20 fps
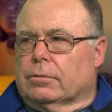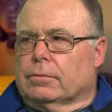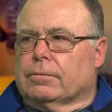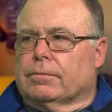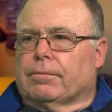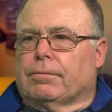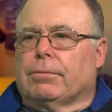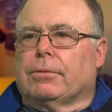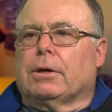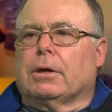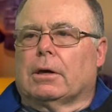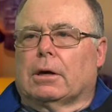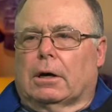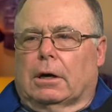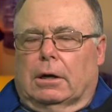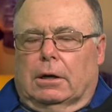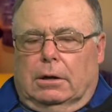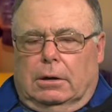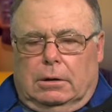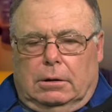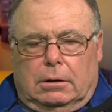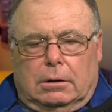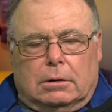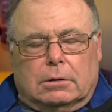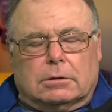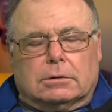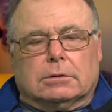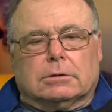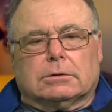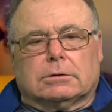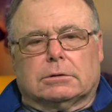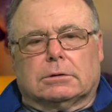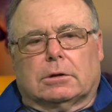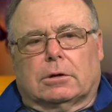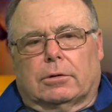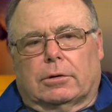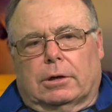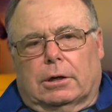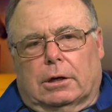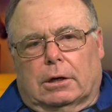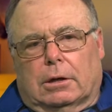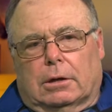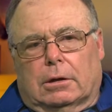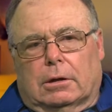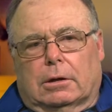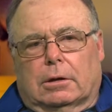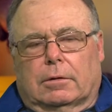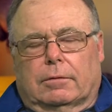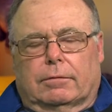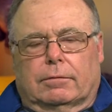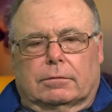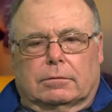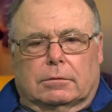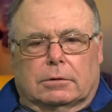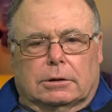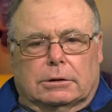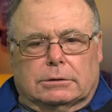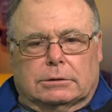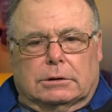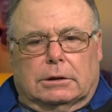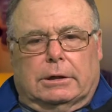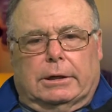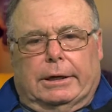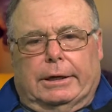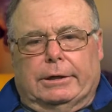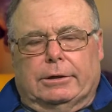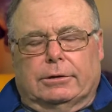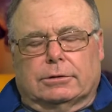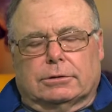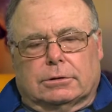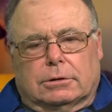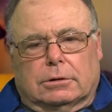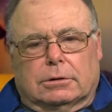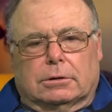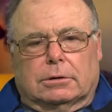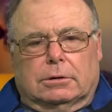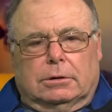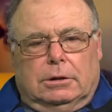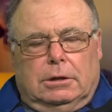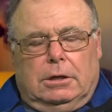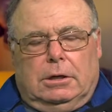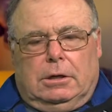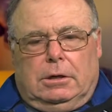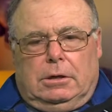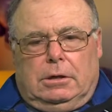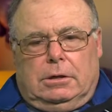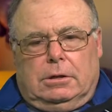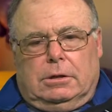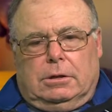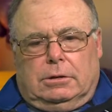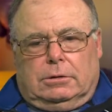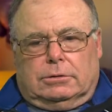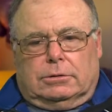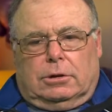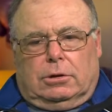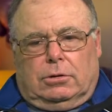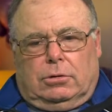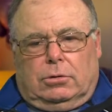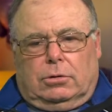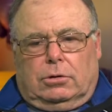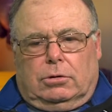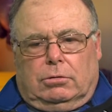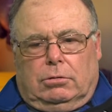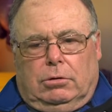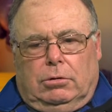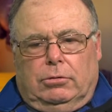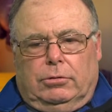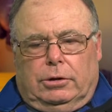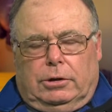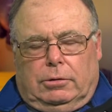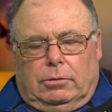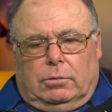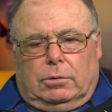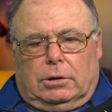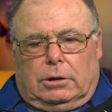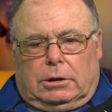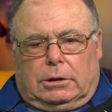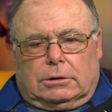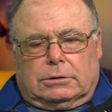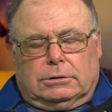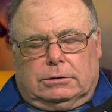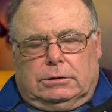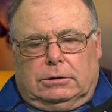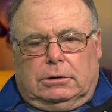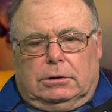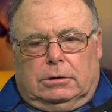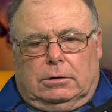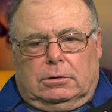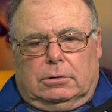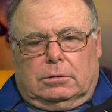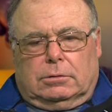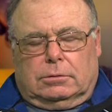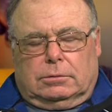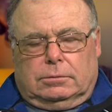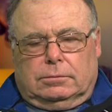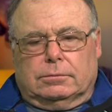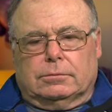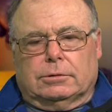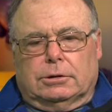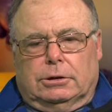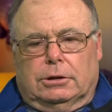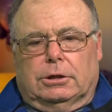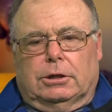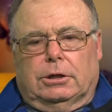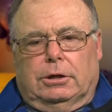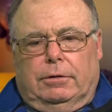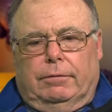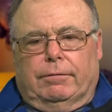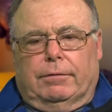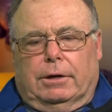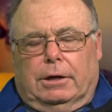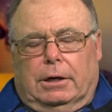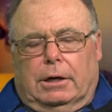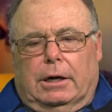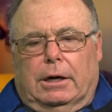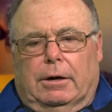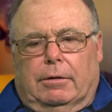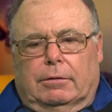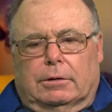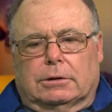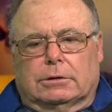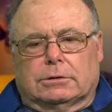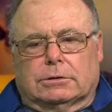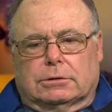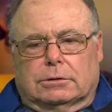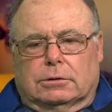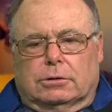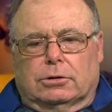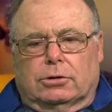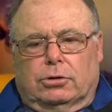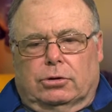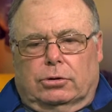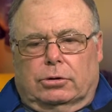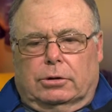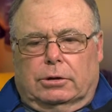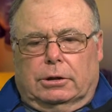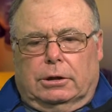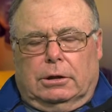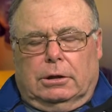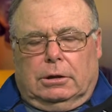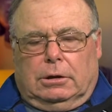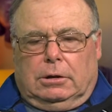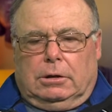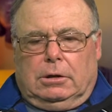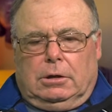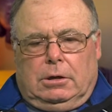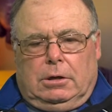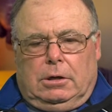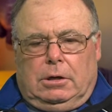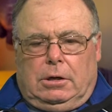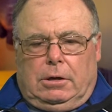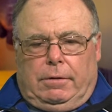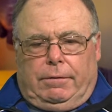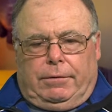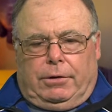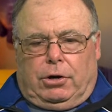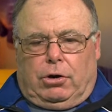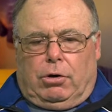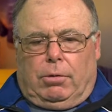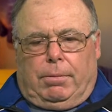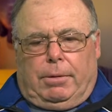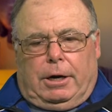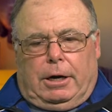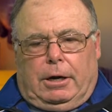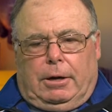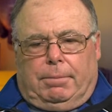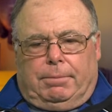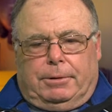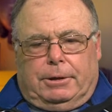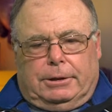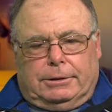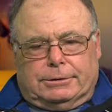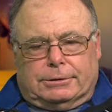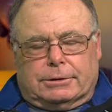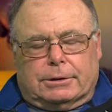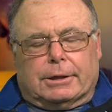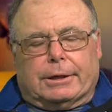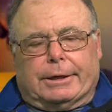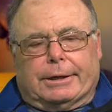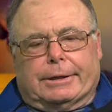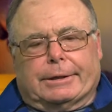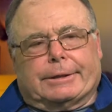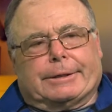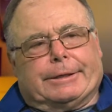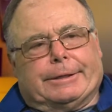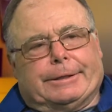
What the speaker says: ice. Yeah, they have lots of lights, and there's a whole crew that works, in the evening hours, the early. If you go by a place like,